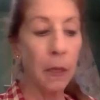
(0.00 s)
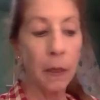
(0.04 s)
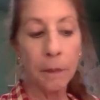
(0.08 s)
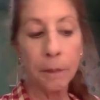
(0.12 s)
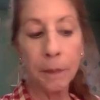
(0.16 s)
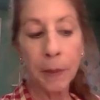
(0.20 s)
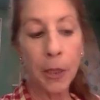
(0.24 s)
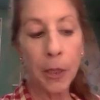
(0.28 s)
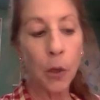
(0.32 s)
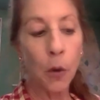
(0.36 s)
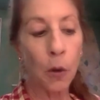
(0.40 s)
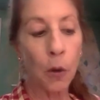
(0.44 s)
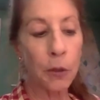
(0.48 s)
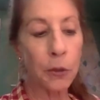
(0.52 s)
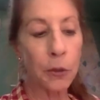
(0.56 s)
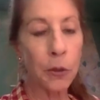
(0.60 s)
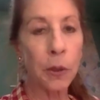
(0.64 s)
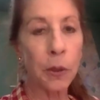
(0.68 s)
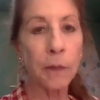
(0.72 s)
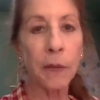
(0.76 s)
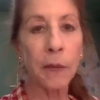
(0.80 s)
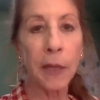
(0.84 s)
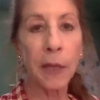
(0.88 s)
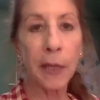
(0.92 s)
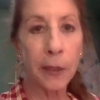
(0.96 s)
because
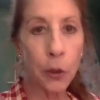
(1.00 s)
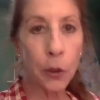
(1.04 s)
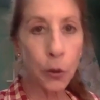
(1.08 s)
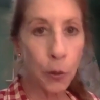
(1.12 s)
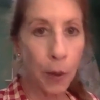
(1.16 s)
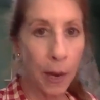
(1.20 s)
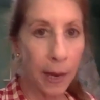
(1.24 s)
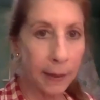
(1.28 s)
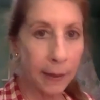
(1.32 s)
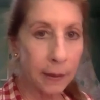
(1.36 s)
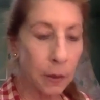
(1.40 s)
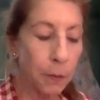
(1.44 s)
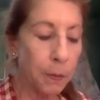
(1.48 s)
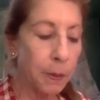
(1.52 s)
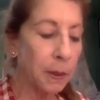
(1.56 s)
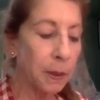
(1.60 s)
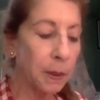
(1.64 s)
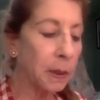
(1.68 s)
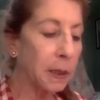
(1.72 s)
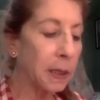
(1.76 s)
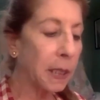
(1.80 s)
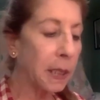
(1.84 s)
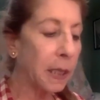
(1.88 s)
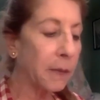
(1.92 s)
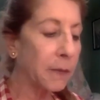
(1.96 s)
of the
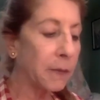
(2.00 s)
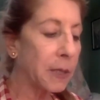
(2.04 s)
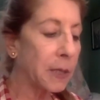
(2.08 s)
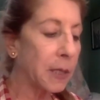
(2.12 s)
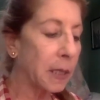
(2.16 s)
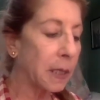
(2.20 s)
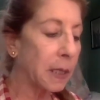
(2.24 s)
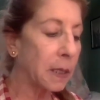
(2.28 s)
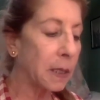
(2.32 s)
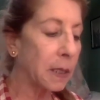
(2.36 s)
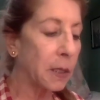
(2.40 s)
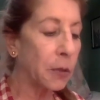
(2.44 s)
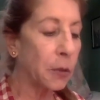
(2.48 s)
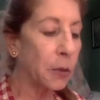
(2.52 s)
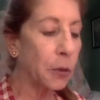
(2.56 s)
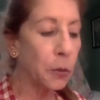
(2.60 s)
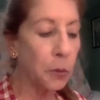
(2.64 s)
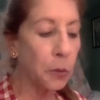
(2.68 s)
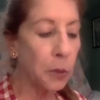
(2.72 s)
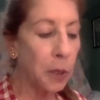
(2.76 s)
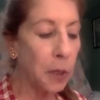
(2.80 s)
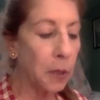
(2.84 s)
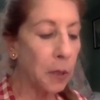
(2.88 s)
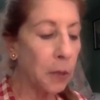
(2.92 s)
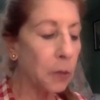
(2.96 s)
intractability of 62
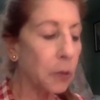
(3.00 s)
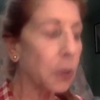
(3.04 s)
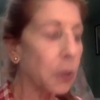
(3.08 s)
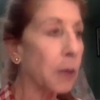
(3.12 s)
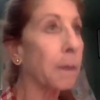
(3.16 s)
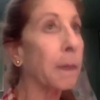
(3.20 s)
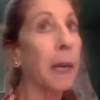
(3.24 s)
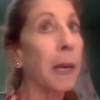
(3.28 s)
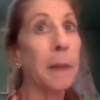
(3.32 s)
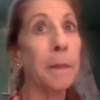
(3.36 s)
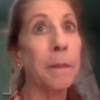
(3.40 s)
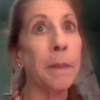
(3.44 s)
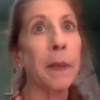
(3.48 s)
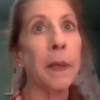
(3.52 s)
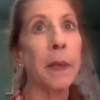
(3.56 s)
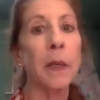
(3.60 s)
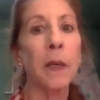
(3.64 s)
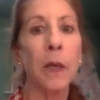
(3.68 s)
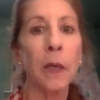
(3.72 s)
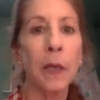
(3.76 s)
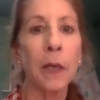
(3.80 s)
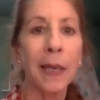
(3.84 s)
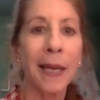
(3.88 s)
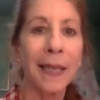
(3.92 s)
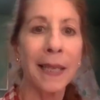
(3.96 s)
years, it might be a
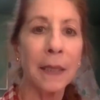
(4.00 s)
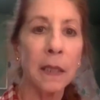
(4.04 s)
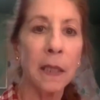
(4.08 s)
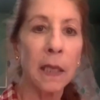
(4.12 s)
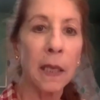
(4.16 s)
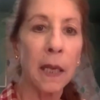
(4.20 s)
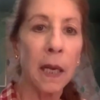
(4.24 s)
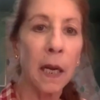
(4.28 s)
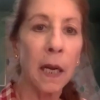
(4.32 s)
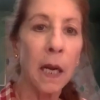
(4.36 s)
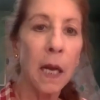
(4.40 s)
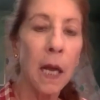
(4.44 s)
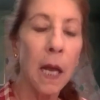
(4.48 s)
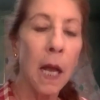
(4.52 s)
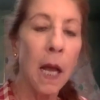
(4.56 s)
good idea.